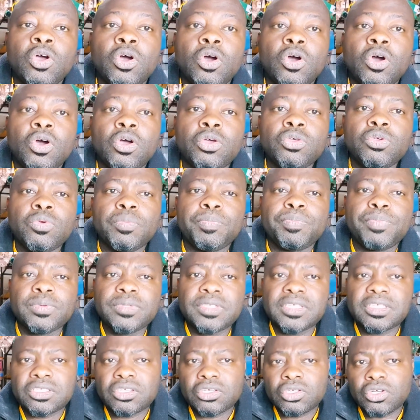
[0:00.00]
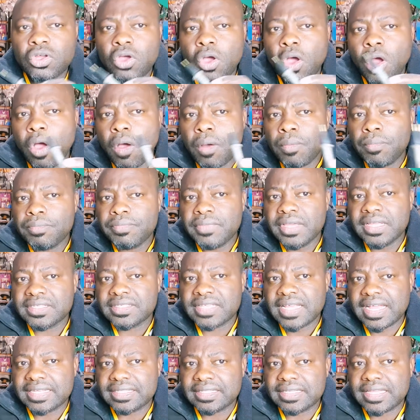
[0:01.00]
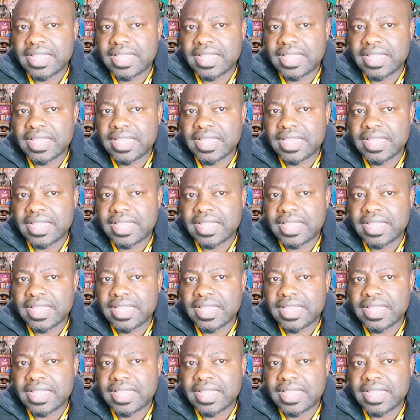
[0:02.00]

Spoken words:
Or you put it on ohm meter